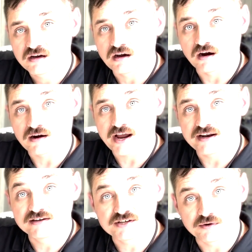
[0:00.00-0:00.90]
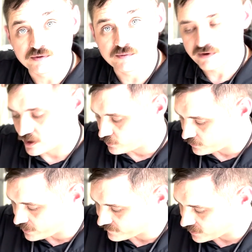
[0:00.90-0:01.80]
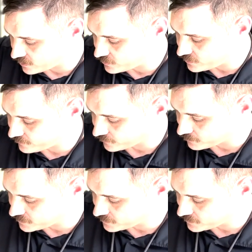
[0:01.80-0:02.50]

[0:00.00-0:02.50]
All right, and so we know that we have continuity from